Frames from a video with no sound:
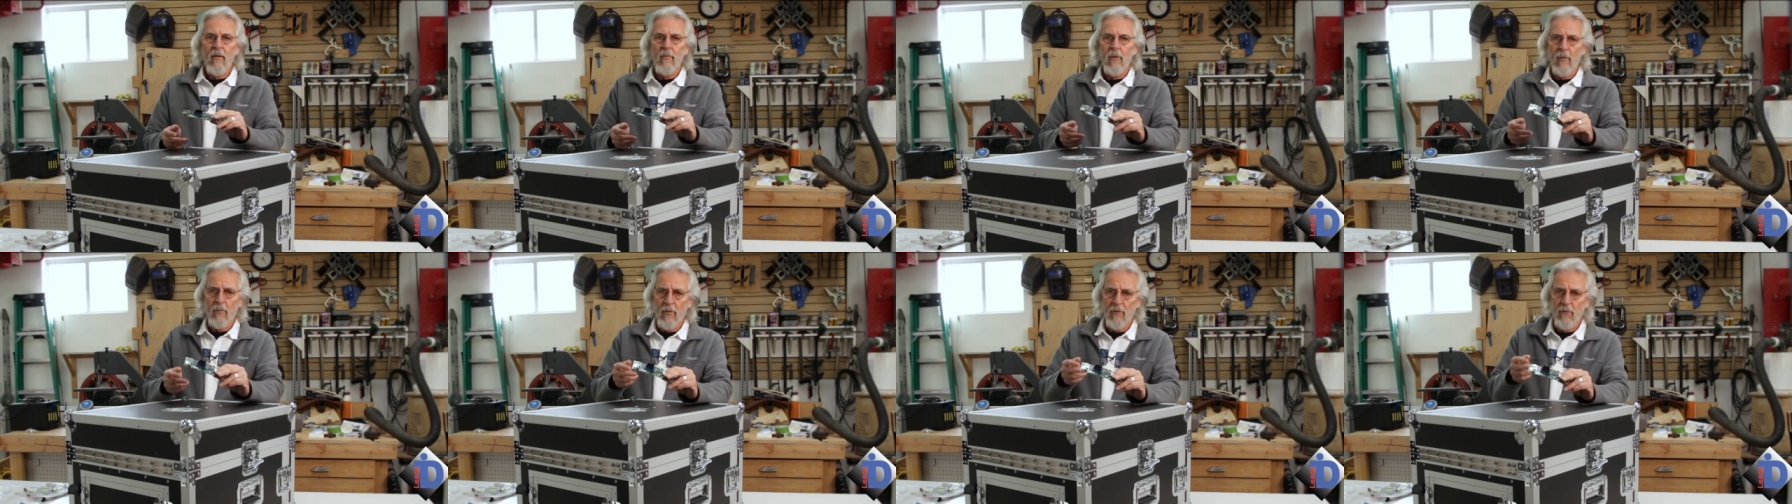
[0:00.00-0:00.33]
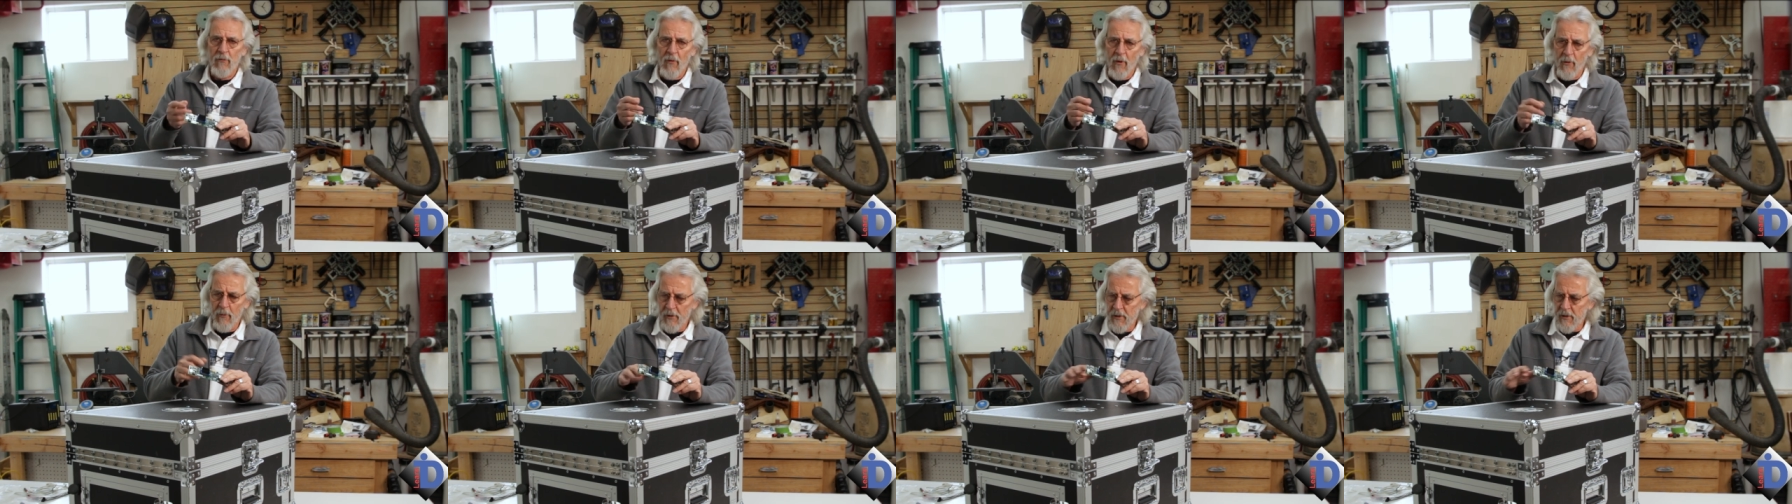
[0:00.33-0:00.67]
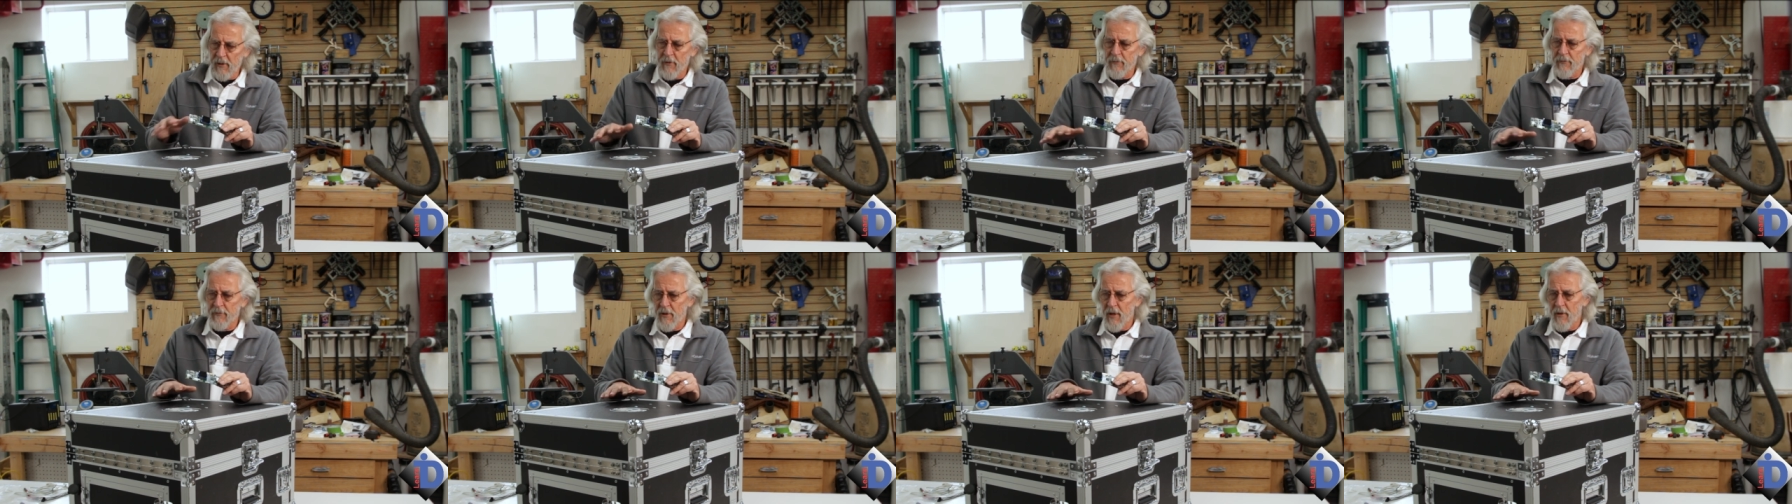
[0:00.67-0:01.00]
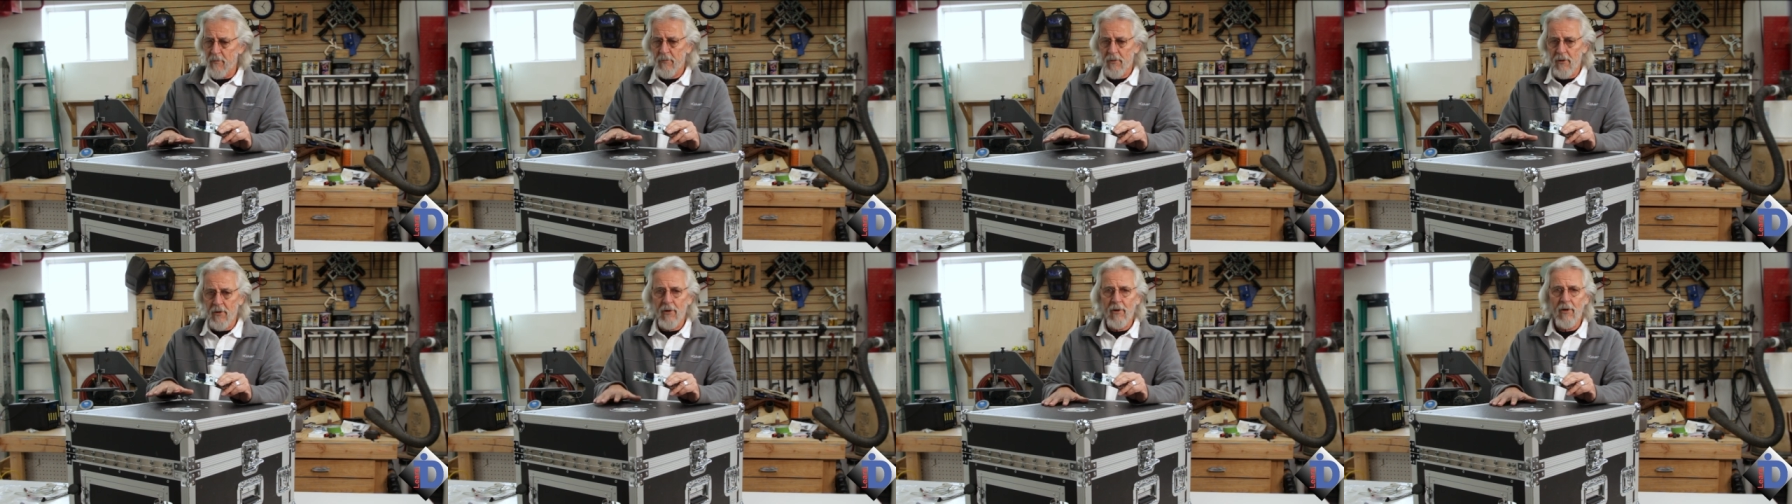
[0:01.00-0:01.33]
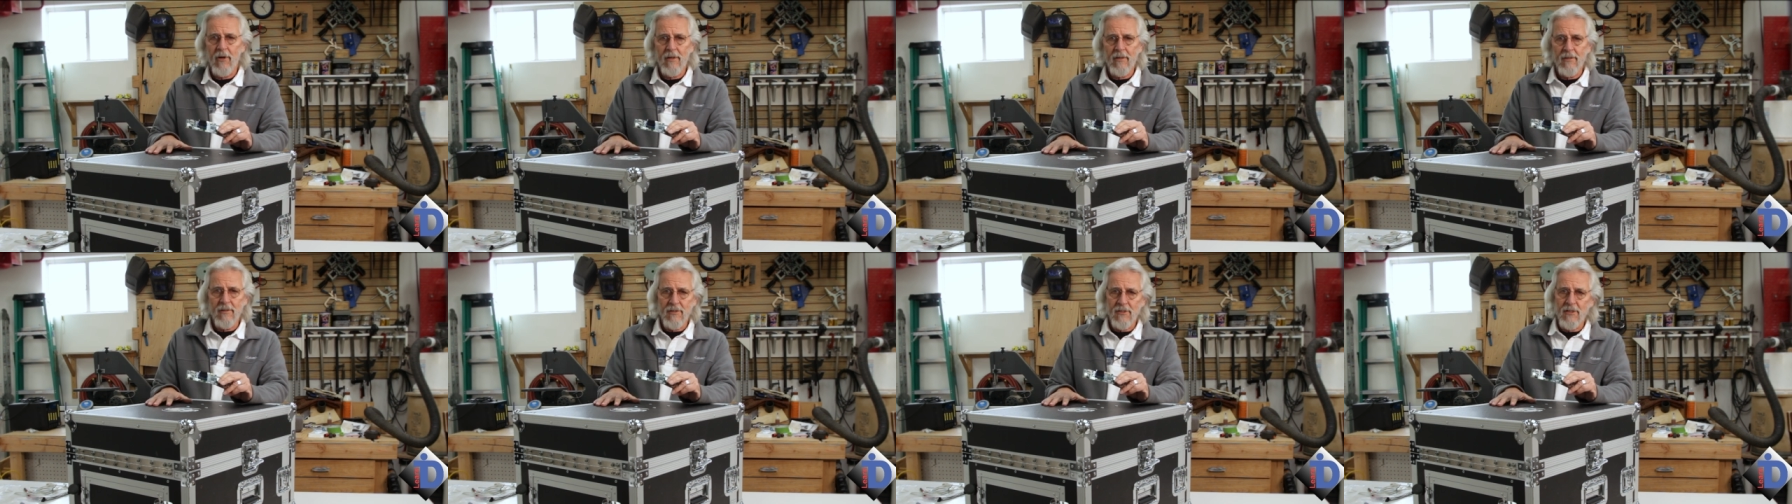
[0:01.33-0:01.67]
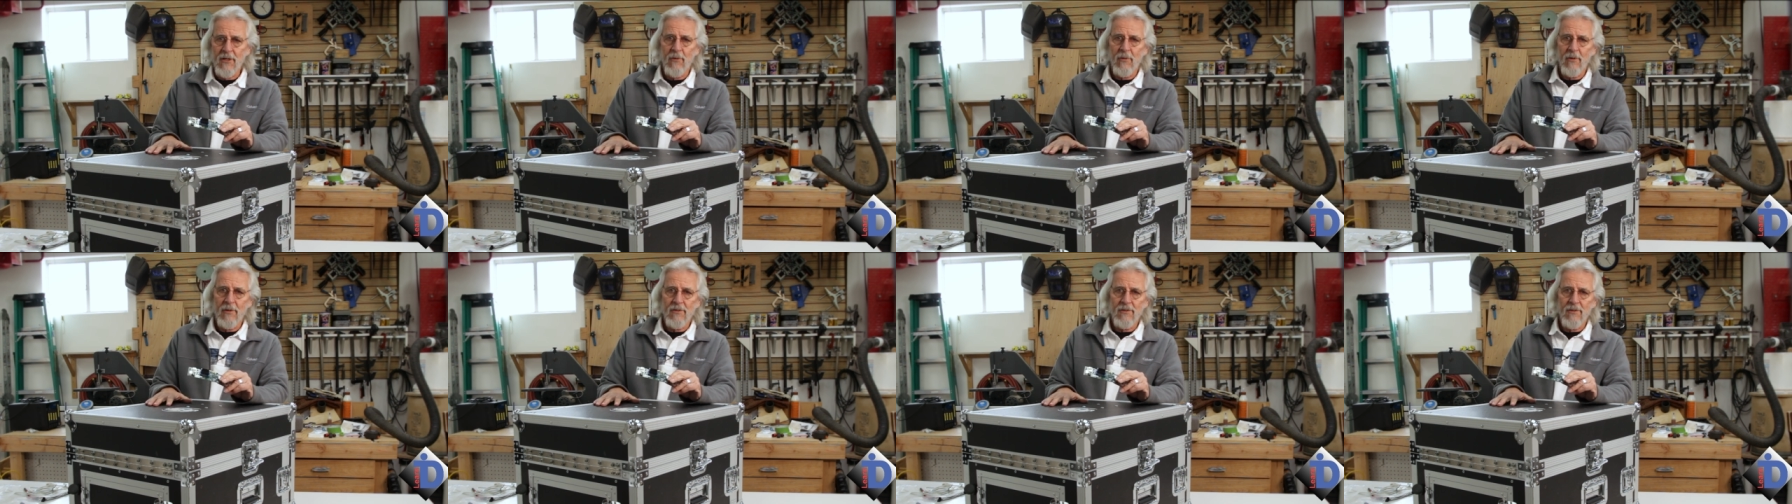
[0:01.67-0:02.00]
But before we lift up the hood and
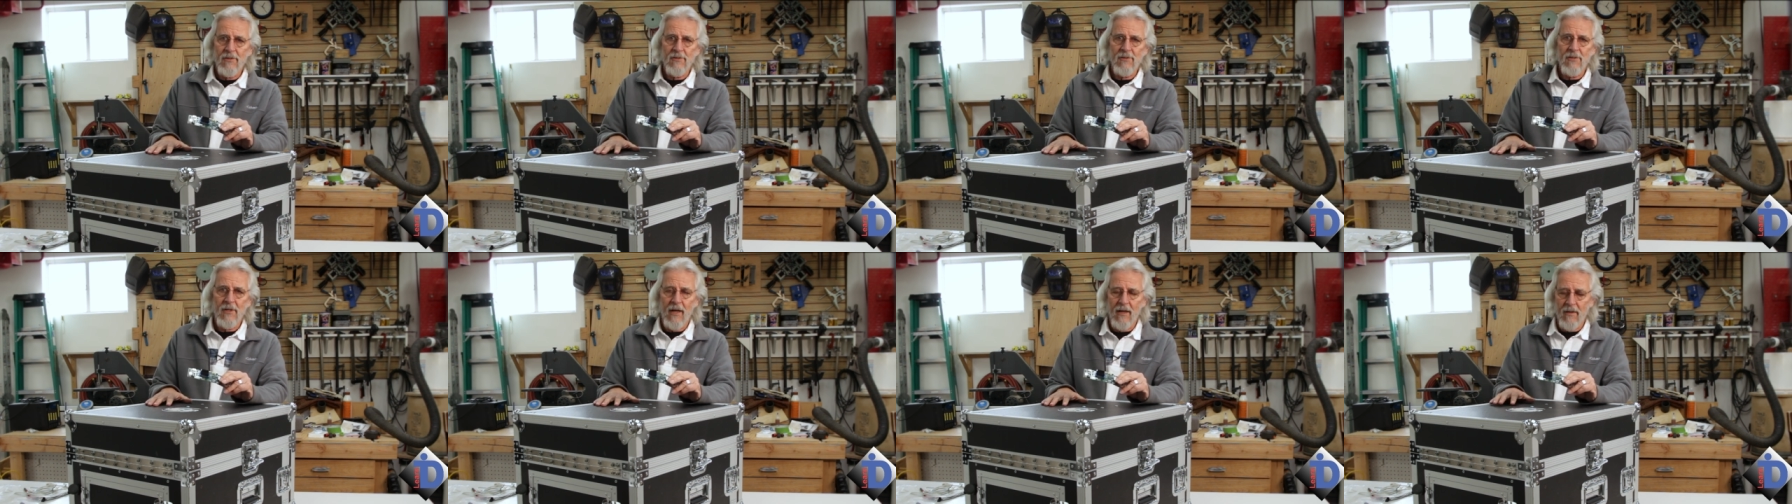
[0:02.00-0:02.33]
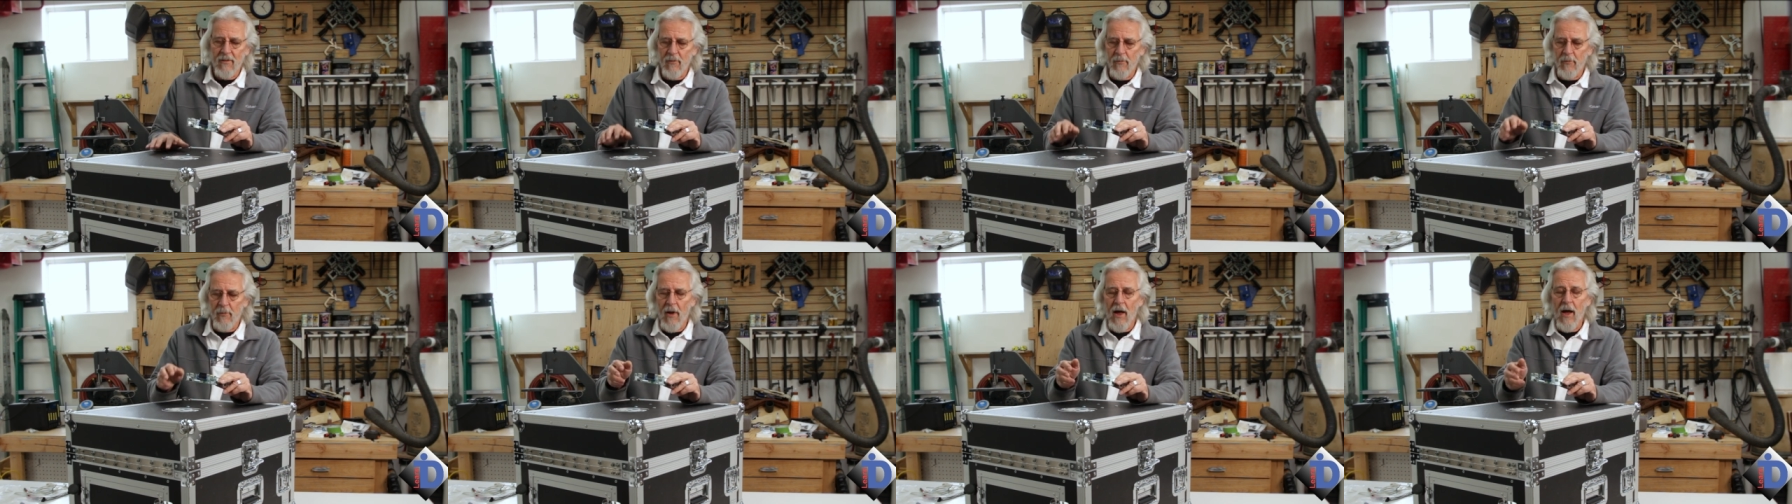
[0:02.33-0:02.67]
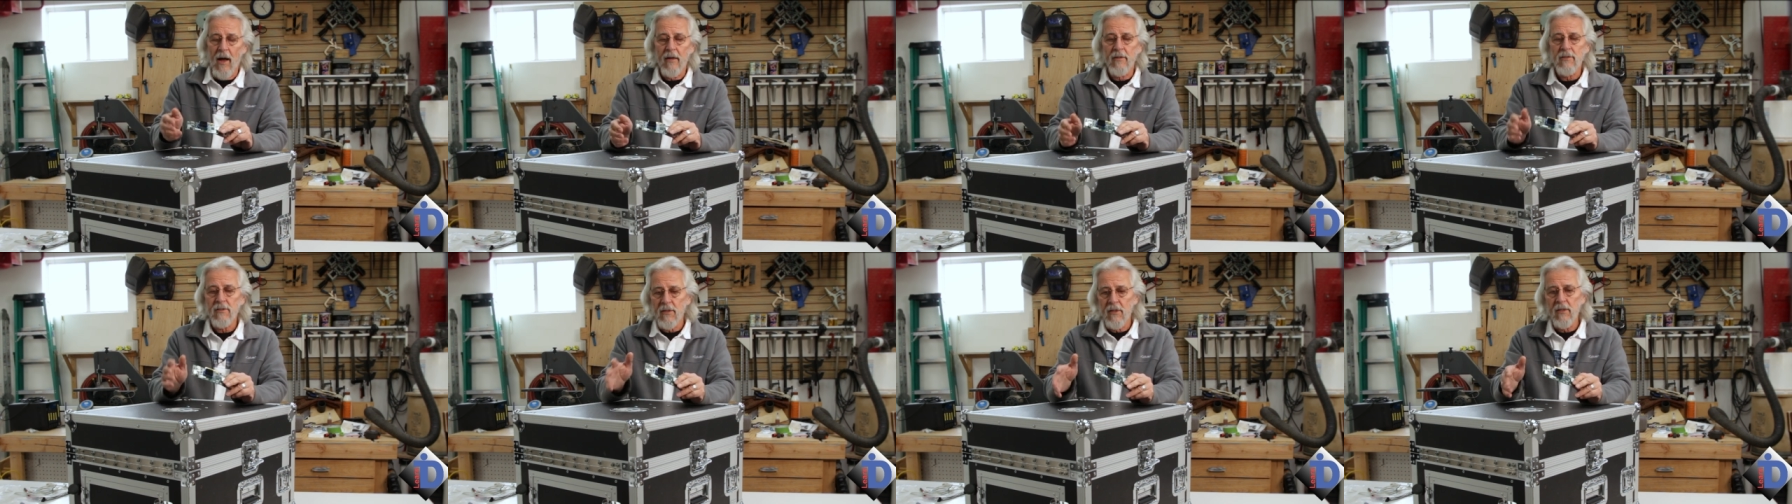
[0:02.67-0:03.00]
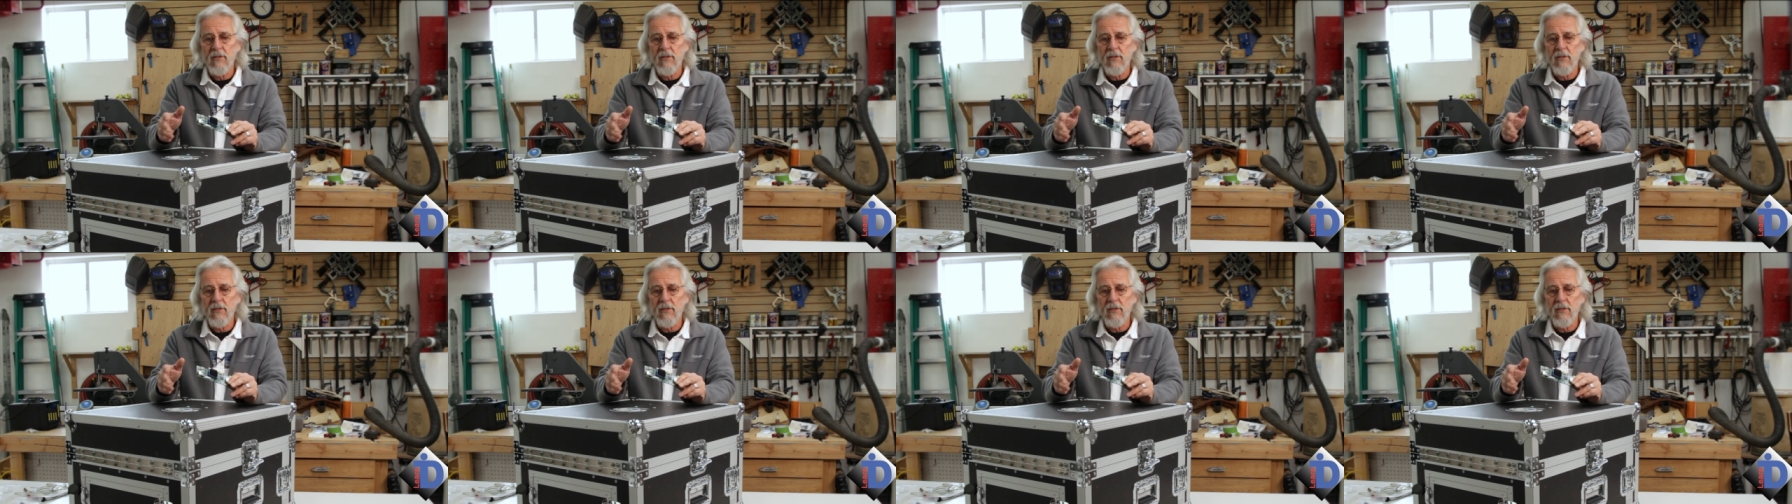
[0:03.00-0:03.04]
see what's inside the box,